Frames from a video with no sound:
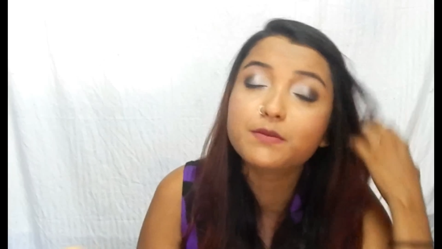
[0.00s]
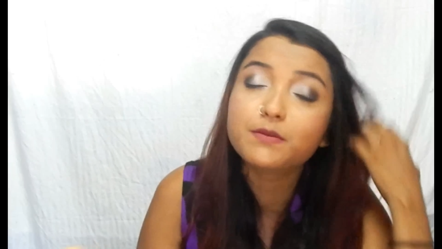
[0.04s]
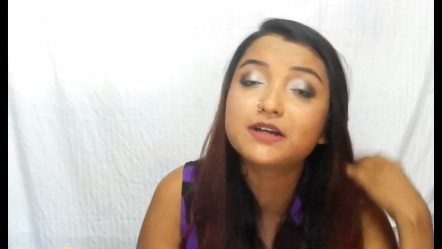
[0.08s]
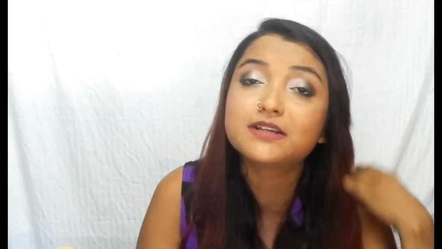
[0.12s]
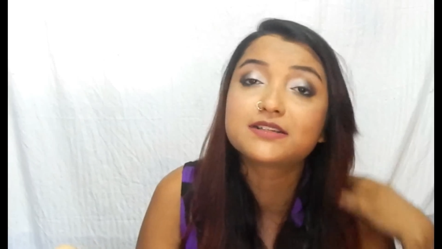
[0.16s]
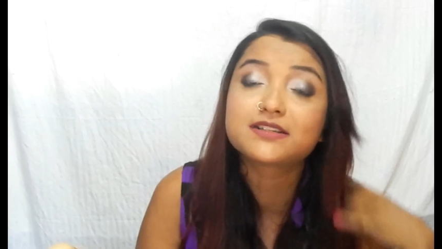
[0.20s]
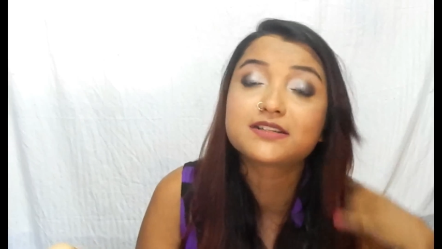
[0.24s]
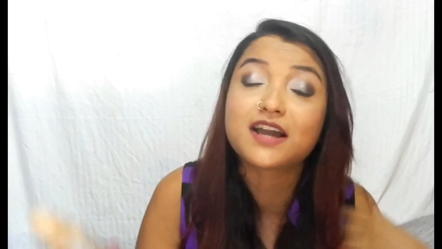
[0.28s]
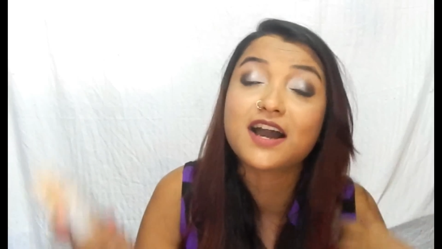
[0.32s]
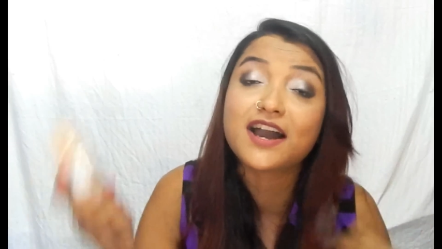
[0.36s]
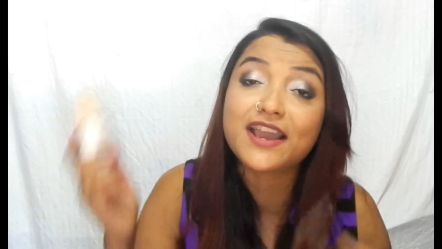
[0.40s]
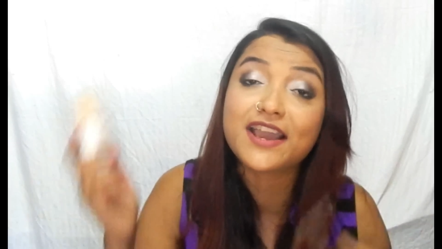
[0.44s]

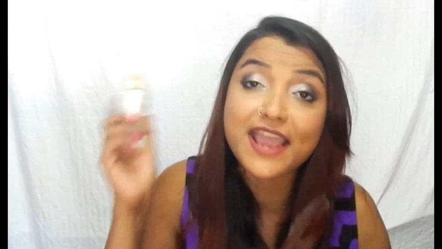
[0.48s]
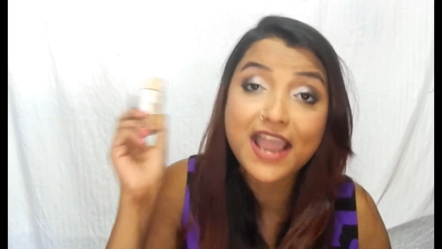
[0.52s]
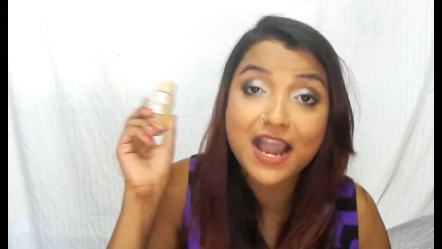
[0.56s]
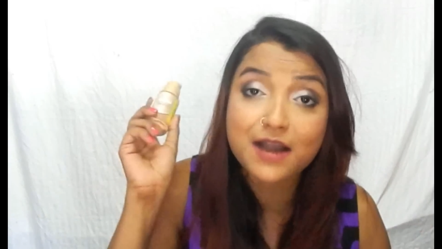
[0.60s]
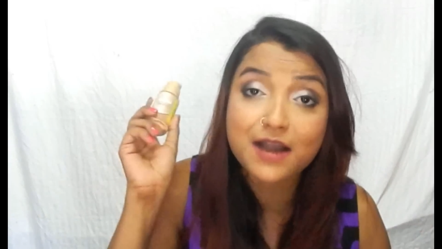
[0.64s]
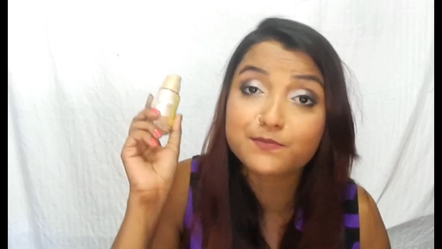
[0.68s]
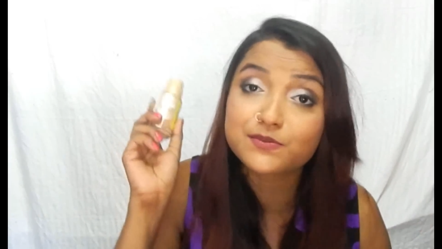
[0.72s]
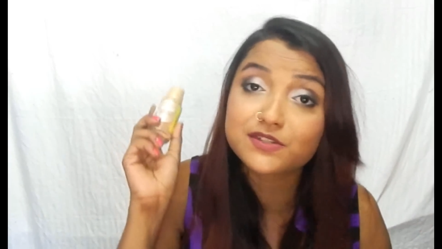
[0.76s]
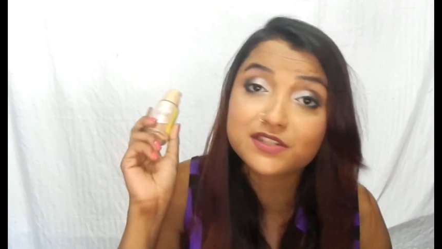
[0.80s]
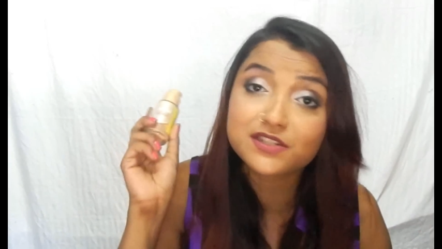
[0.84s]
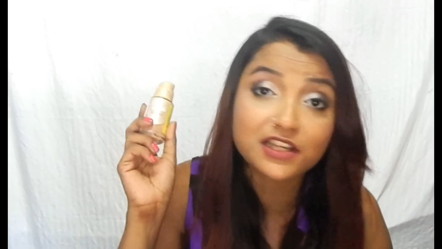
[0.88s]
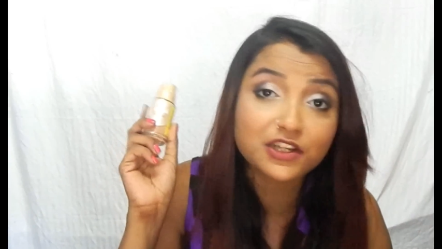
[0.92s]
but I
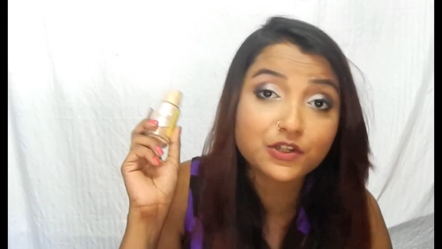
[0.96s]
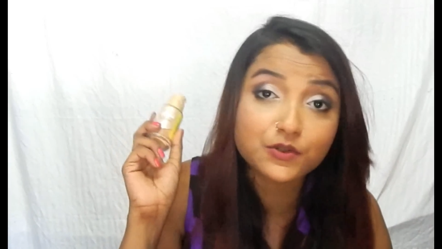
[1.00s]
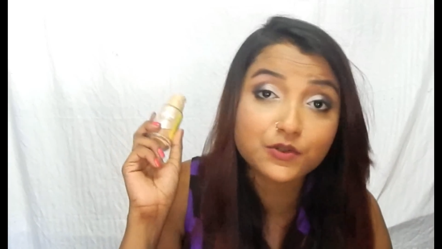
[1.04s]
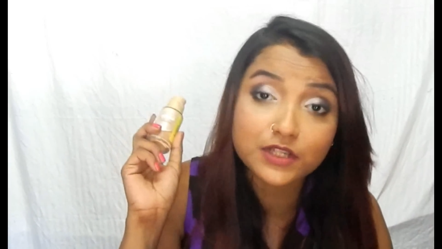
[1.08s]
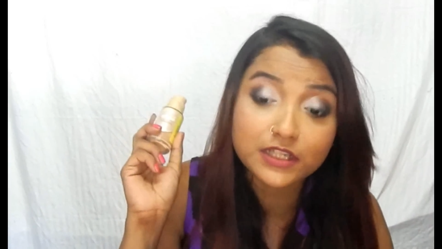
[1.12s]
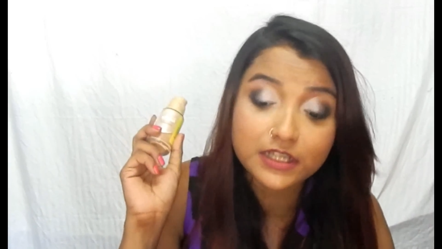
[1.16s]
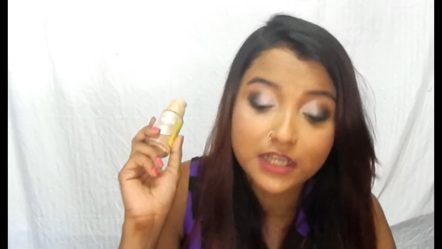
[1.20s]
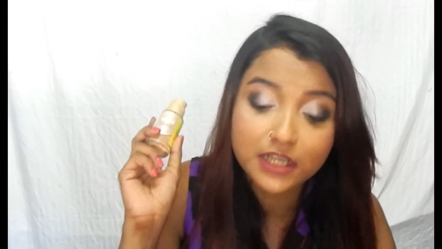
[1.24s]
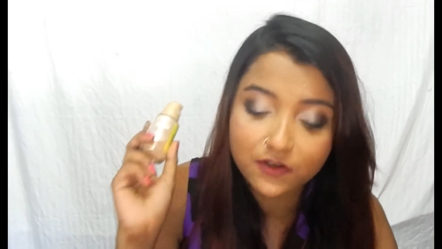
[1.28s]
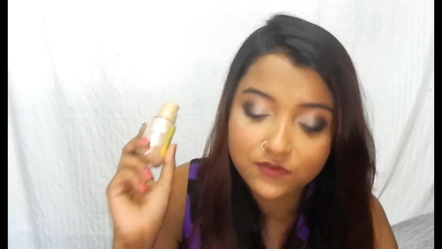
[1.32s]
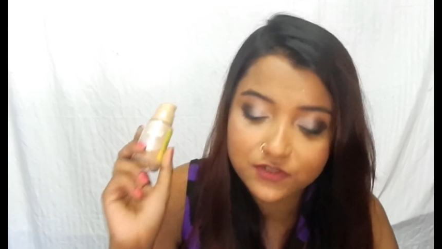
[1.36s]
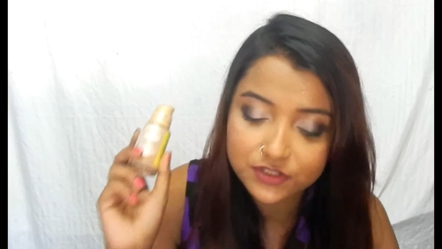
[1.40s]

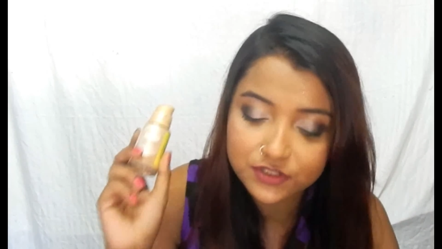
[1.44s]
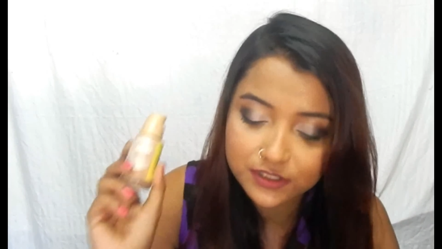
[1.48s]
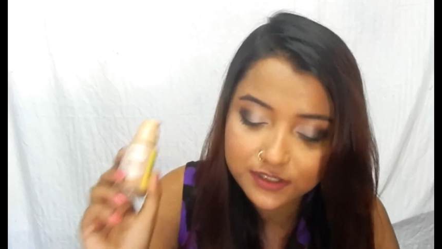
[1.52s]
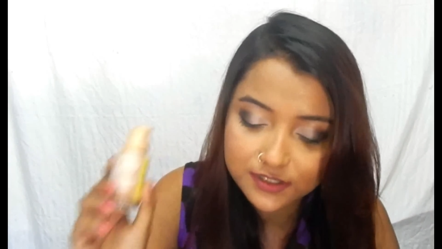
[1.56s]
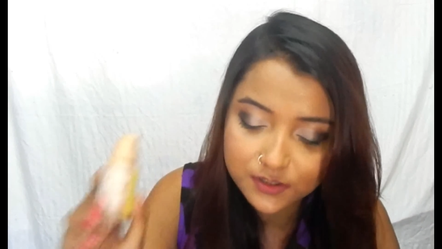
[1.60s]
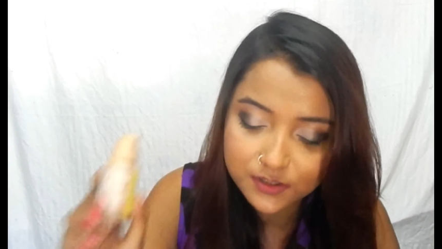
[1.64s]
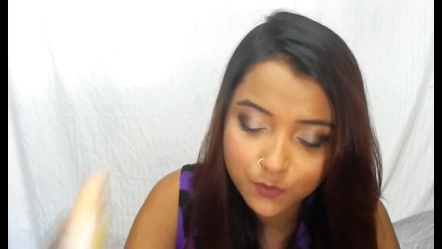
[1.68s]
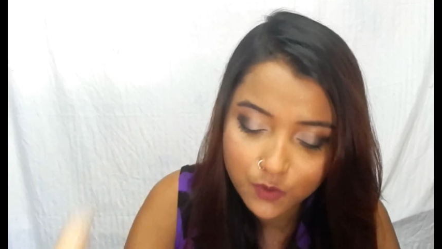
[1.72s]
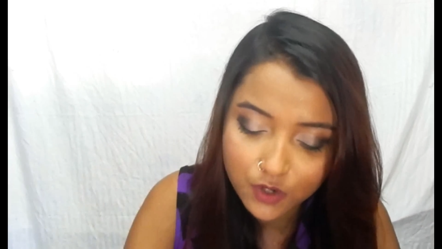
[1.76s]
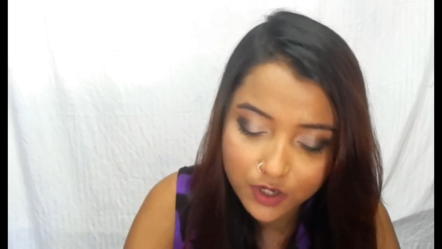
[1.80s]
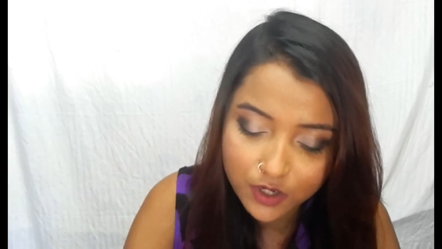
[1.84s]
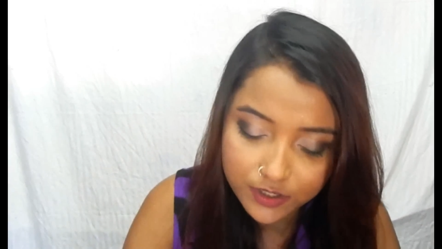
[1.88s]
absolutely loved
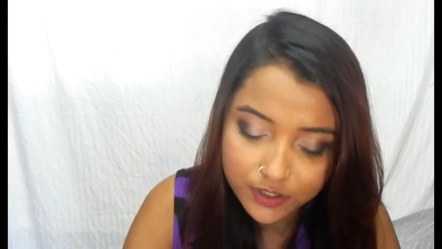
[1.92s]
this